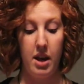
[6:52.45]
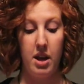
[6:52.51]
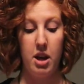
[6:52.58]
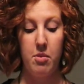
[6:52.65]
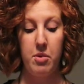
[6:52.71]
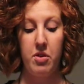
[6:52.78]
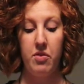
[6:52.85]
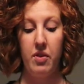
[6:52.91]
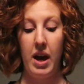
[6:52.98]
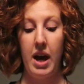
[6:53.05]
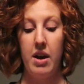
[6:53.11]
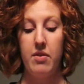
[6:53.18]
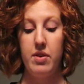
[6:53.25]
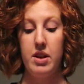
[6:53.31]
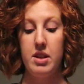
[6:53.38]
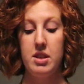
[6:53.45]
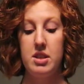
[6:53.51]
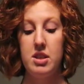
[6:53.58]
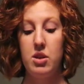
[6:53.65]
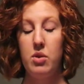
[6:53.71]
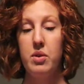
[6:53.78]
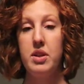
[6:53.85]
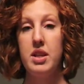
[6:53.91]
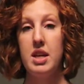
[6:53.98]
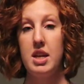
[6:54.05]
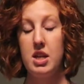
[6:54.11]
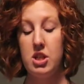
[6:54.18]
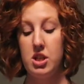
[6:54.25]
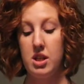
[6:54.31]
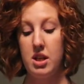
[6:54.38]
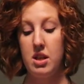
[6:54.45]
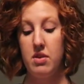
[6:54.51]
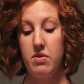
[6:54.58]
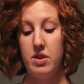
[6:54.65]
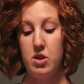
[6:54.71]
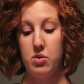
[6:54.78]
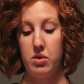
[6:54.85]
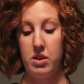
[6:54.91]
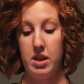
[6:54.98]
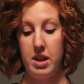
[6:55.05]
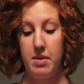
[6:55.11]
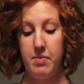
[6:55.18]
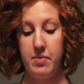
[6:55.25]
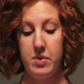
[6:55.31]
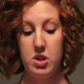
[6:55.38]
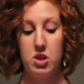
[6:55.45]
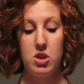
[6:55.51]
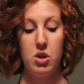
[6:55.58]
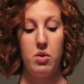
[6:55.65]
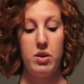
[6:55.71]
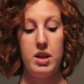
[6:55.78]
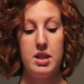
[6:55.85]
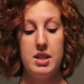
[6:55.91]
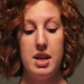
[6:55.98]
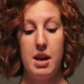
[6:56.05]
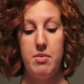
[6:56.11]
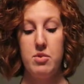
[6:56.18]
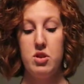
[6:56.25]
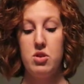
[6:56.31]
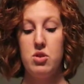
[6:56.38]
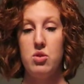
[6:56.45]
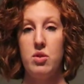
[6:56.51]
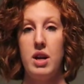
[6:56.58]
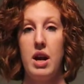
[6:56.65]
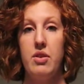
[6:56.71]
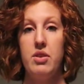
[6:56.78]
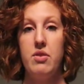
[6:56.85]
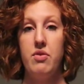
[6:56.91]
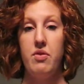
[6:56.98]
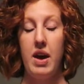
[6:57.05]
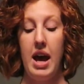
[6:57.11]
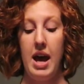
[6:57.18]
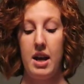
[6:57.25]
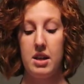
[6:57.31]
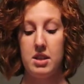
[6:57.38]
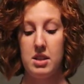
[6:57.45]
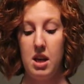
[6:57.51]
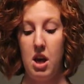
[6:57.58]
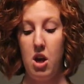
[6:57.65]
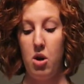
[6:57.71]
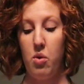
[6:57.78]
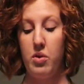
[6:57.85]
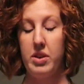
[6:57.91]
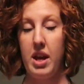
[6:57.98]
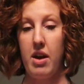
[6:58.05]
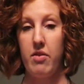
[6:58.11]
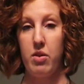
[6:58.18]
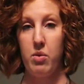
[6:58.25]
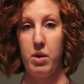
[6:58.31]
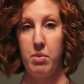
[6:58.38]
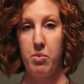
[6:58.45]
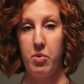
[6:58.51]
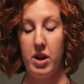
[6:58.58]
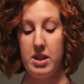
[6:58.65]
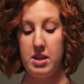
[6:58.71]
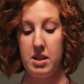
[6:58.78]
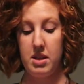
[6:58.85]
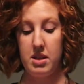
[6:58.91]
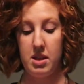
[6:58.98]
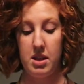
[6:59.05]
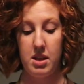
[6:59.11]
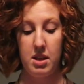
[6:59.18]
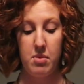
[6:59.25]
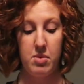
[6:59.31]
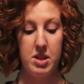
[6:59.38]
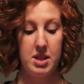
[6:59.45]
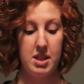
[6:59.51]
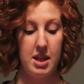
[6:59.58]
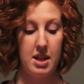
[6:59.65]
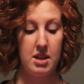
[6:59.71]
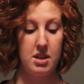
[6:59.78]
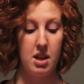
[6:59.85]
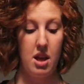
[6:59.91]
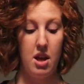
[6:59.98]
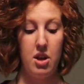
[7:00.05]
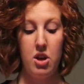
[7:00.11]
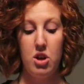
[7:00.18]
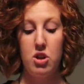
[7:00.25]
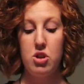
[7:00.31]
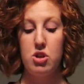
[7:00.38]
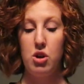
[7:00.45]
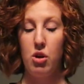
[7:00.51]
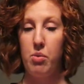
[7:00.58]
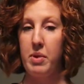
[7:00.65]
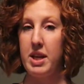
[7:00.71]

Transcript: Number 5, deal with each individually. Don't attempt to sort out the facts with everyone present. Number 6, don't